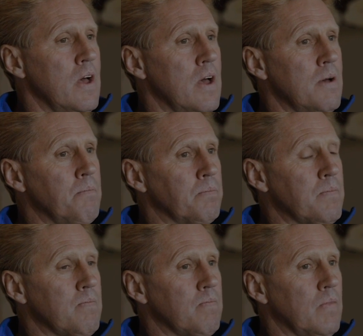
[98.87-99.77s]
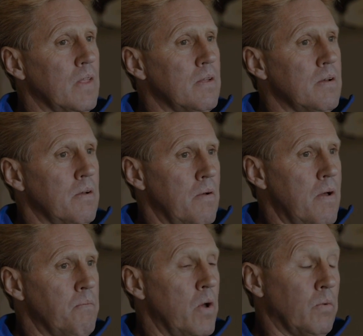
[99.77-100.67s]

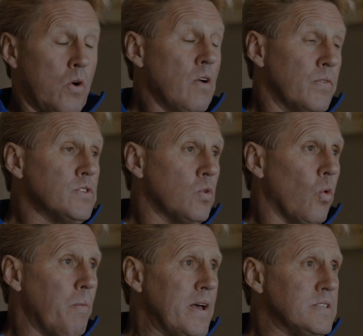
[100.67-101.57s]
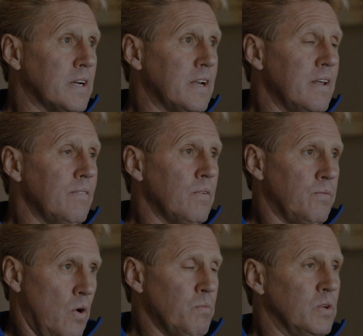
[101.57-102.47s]
a conference call basically,
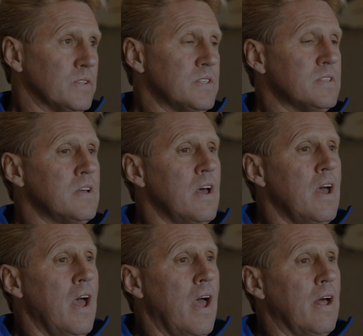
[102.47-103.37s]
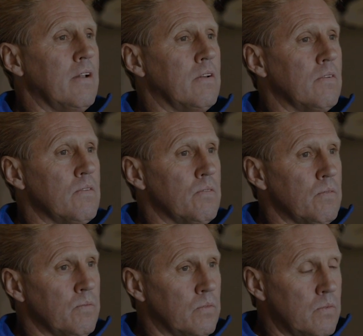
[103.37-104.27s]
from Wilderness. And
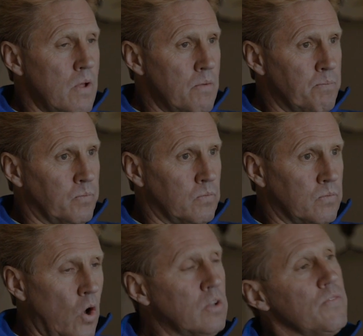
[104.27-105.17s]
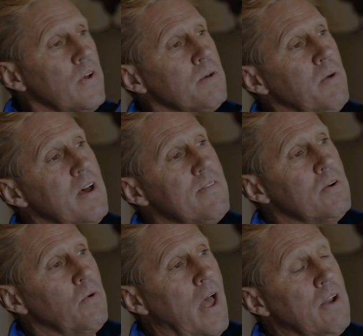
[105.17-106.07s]
Dr. Van der
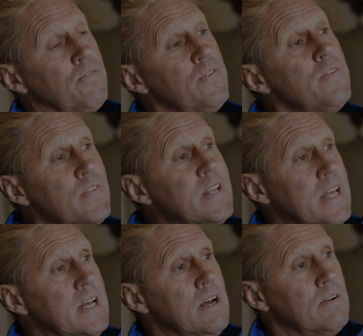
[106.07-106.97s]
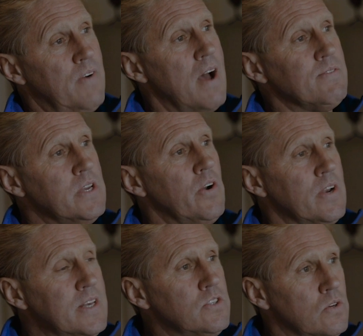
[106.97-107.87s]
Merwe had 50
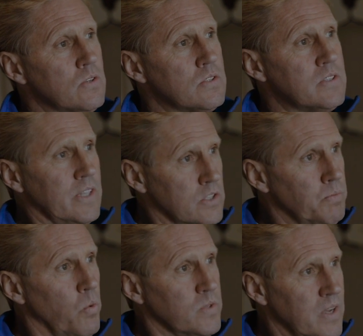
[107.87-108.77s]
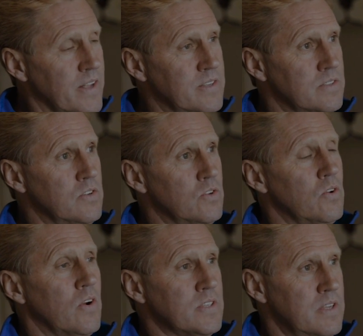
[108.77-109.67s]
knee surgeons at the Sports Science Institute
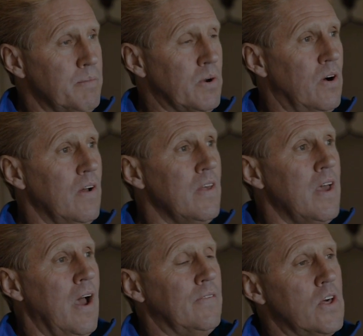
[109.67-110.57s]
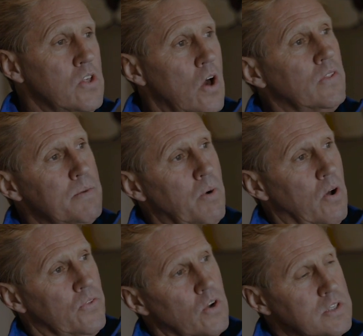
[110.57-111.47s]
on a seminar, and they showed them my
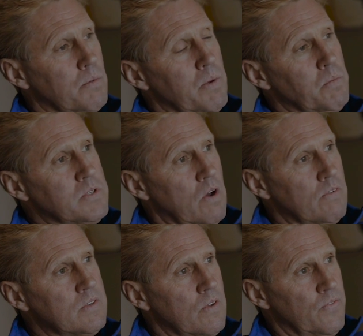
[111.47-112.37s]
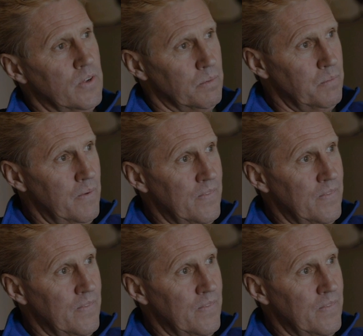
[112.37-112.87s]
arthroscopy, which they obviously filmed.